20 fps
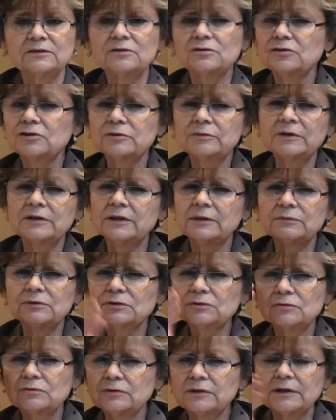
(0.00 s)
We come with
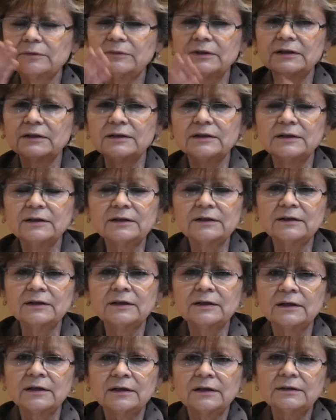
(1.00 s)
a mind that
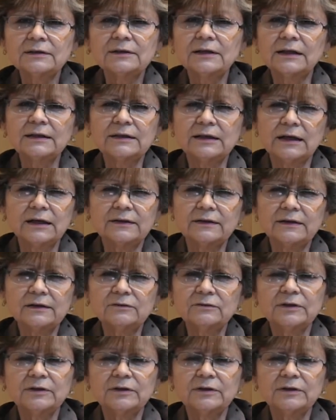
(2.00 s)
is damaged.